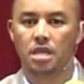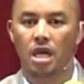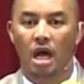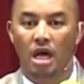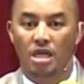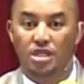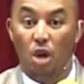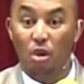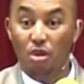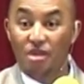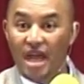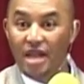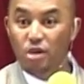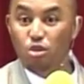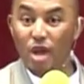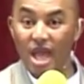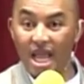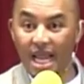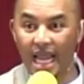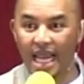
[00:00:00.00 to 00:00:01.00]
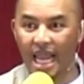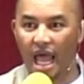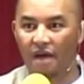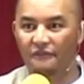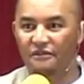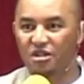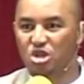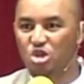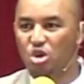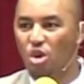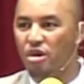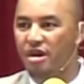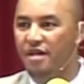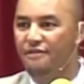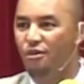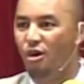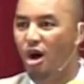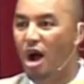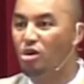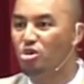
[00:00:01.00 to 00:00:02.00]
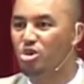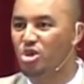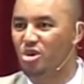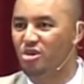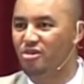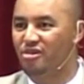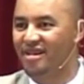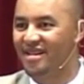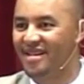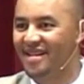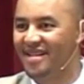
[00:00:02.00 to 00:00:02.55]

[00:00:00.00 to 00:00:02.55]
so that we can have a story for our children.